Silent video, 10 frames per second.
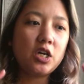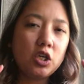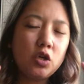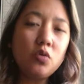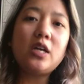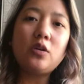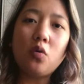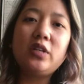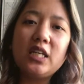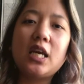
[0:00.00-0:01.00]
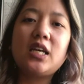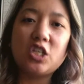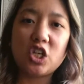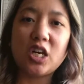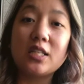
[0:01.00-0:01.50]
you can only get a
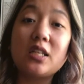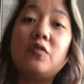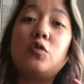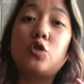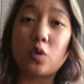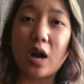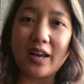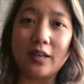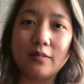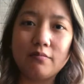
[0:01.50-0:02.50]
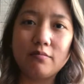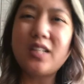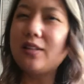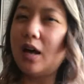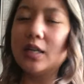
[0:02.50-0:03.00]
chance if you try. A
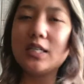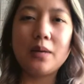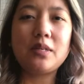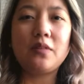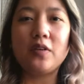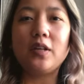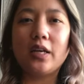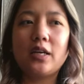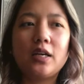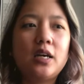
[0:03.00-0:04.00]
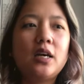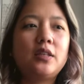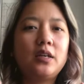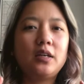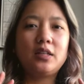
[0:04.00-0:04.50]
lot of times I feel like
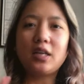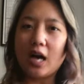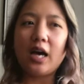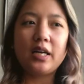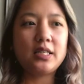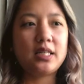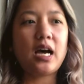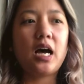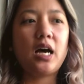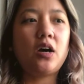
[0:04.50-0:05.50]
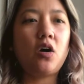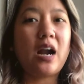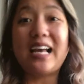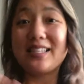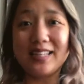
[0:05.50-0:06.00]
the guys that are
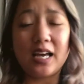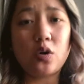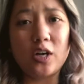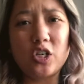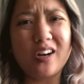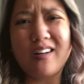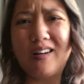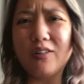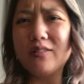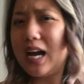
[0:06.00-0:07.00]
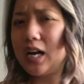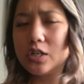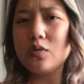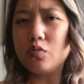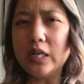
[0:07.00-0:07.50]
asking that question aren't
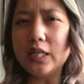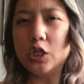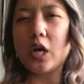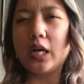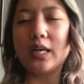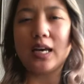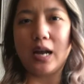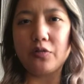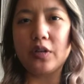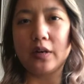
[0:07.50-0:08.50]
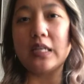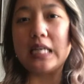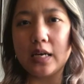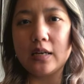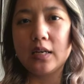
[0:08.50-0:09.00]
actually really trying to get out there and
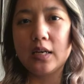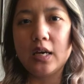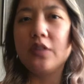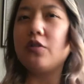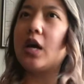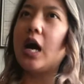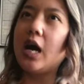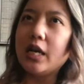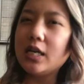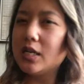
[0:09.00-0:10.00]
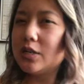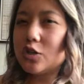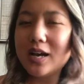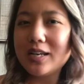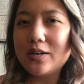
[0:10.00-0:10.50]
date. They're kind of
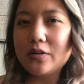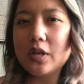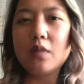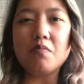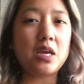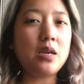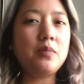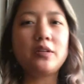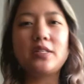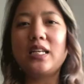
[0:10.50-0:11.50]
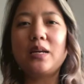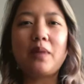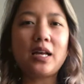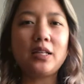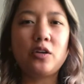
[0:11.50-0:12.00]
trying here and there. Maybe they're sitting
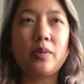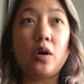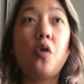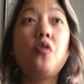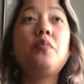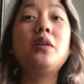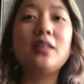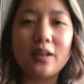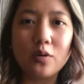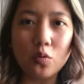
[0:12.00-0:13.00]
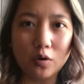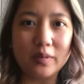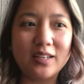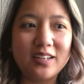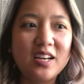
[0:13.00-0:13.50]
back a little bit, hoping that a
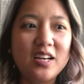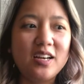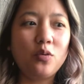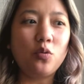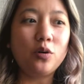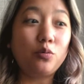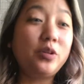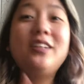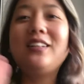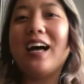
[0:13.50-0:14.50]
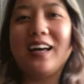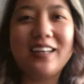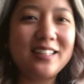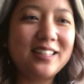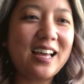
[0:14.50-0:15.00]
woman will
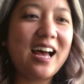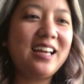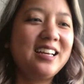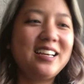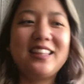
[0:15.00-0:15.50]
realize that